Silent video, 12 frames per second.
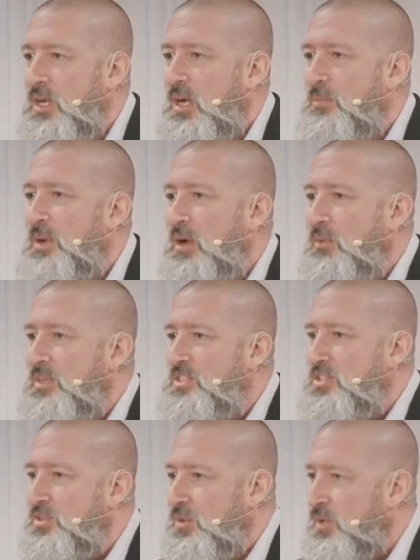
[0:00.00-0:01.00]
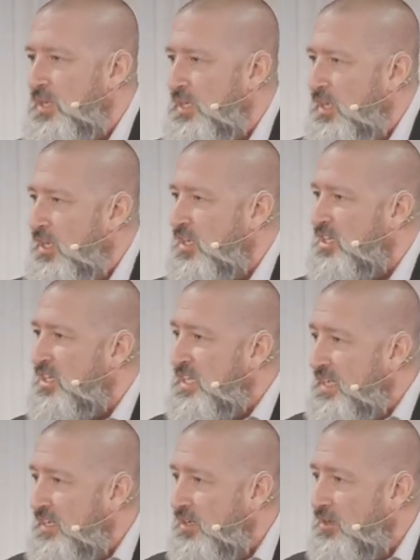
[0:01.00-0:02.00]
about restoring a
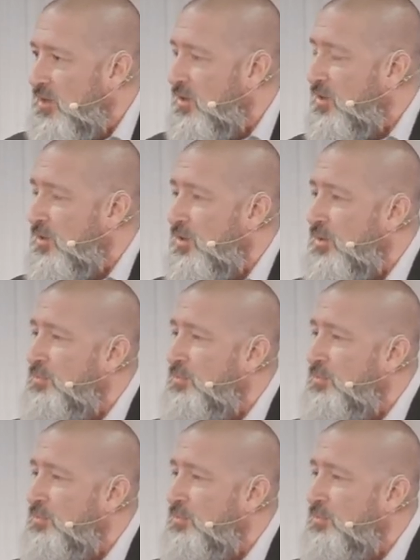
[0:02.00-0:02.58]
clean or